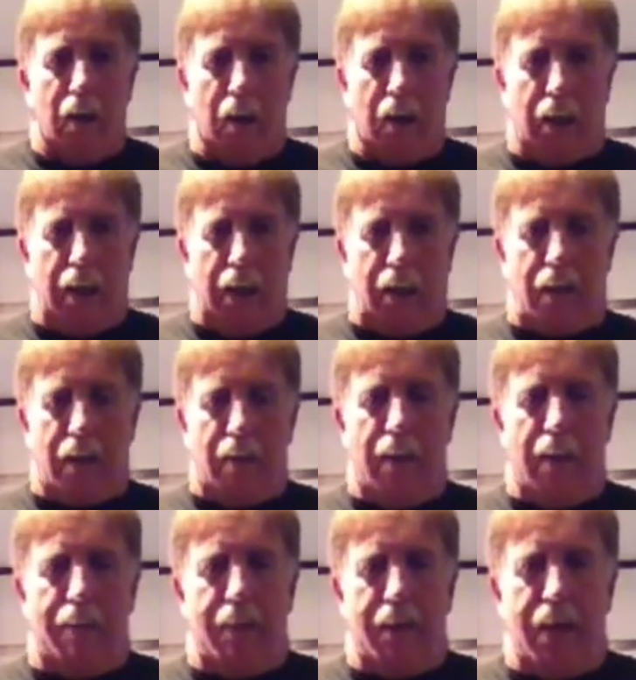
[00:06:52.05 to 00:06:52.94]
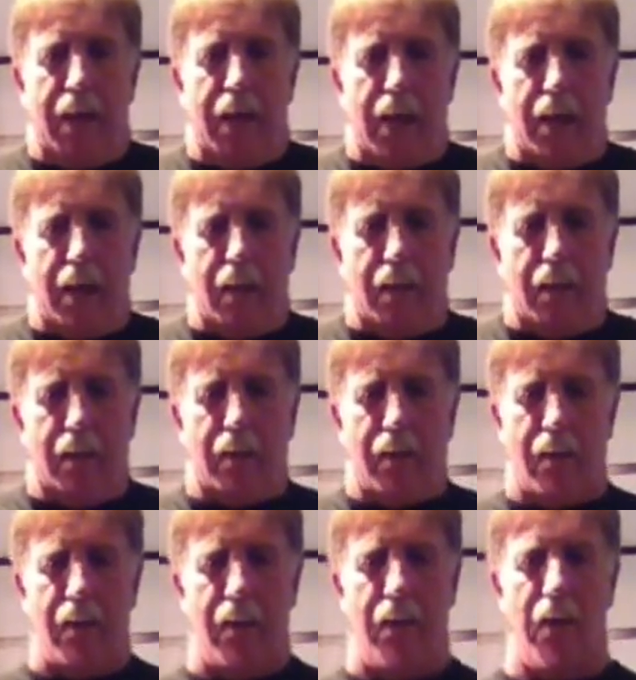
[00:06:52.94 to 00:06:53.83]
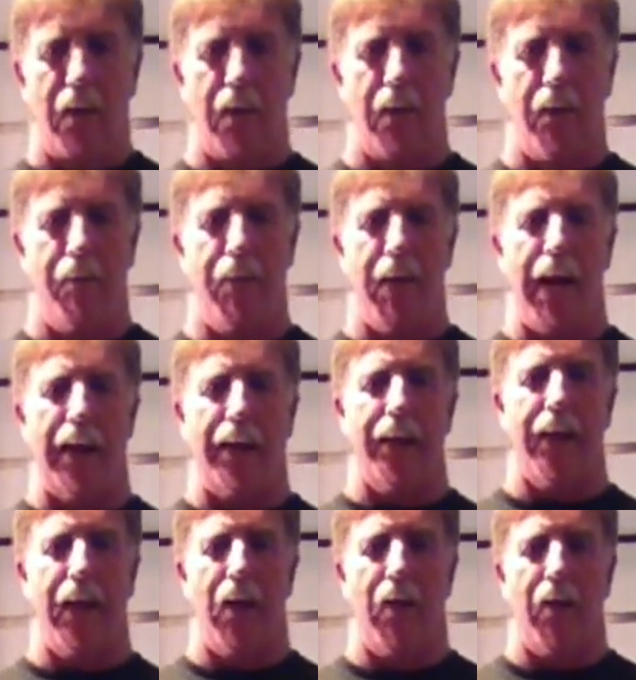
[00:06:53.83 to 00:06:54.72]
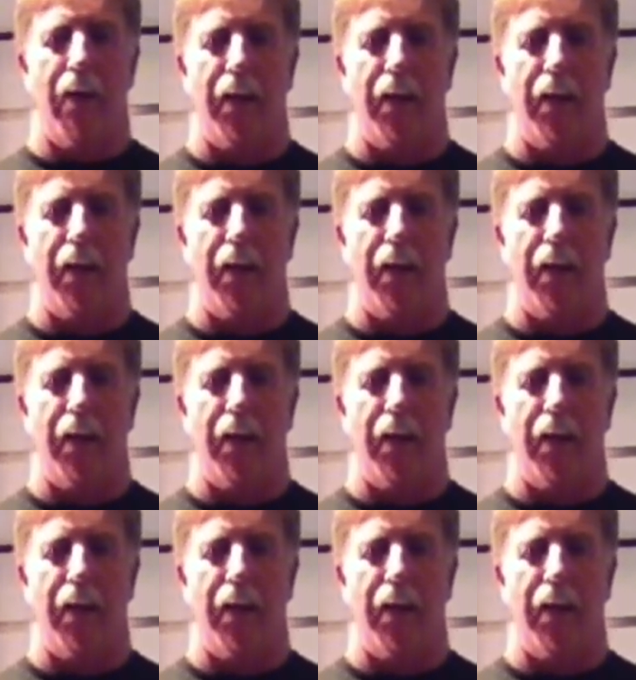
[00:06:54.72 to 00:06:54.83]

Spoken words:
Again, come up and hit, back down.